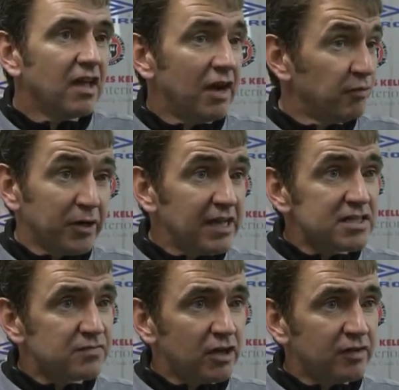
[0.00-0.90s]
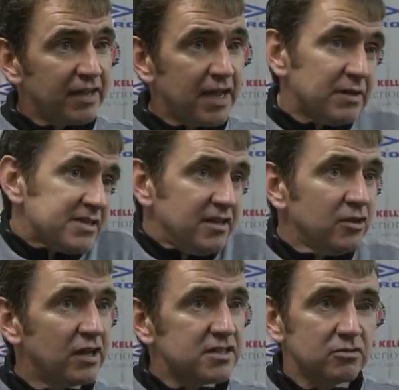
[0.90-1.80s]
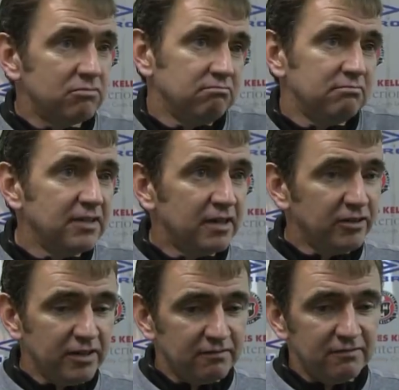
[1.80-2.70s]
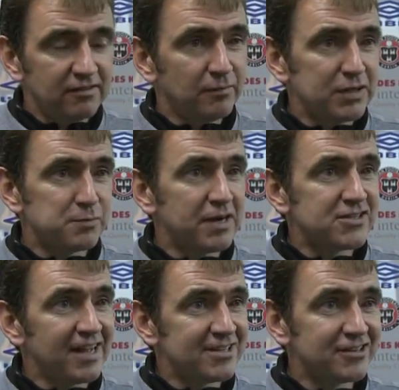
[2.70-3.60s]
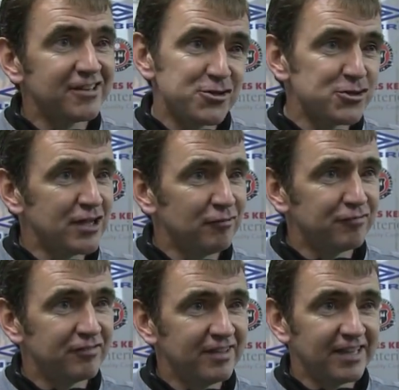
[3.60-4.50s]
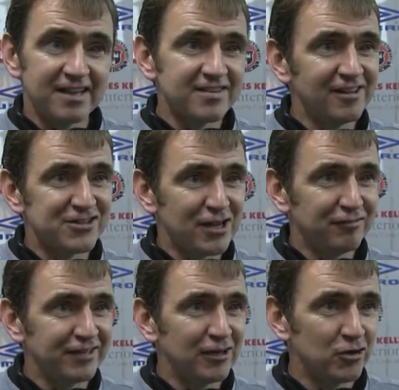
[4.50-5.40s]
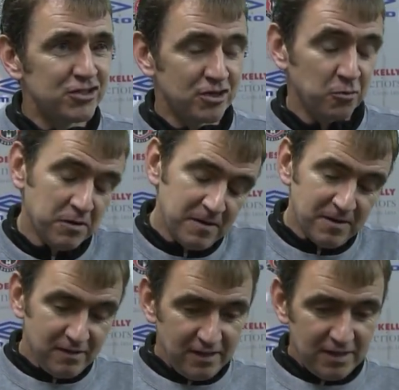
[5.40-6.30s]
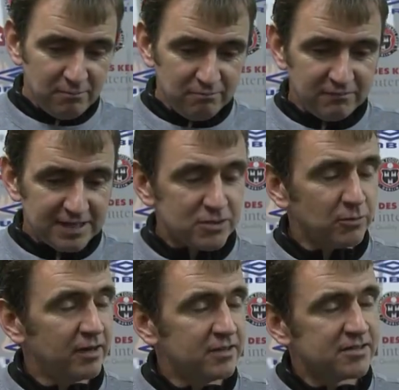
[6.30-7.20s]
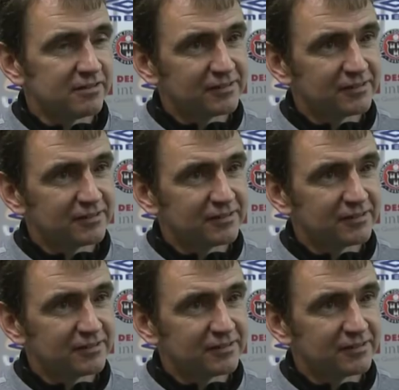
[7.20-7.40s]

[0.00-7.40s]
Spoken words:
Everybody else involved in the game has to do that, so the best person to answer to is yourself. You can't tell yourself any lies, so that's the way it is.